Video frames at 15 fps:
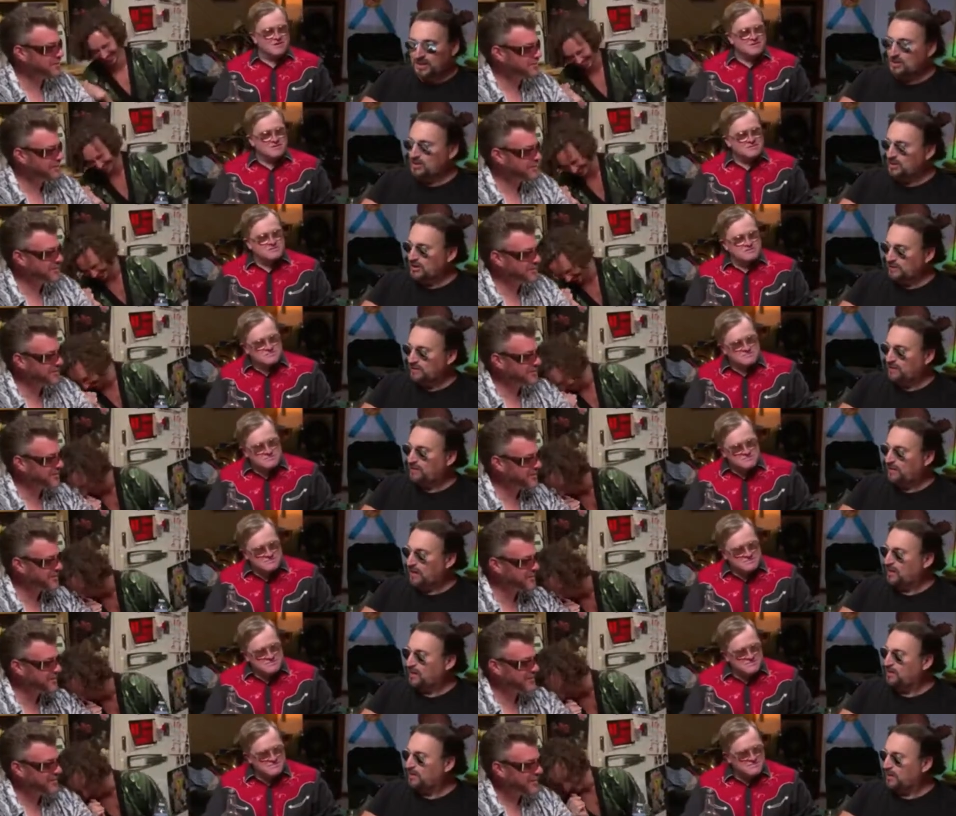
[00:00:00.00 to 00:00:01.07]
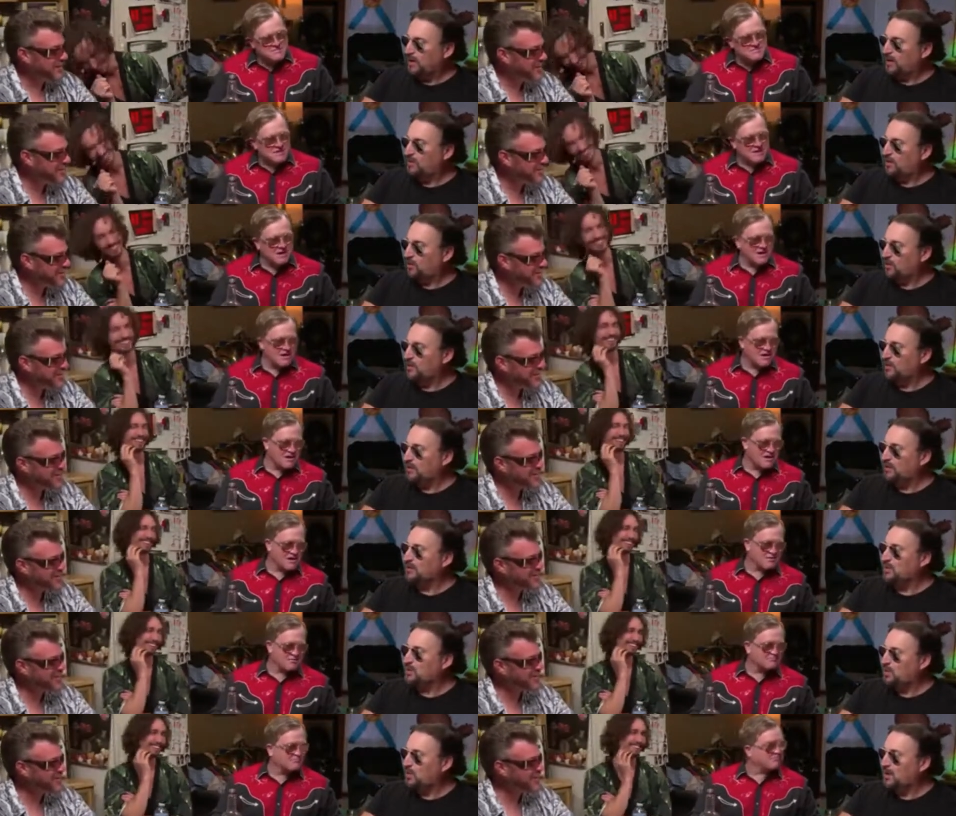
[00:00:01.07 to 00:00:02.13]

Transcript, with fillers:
Speaker 1: station and fucking become a criminal in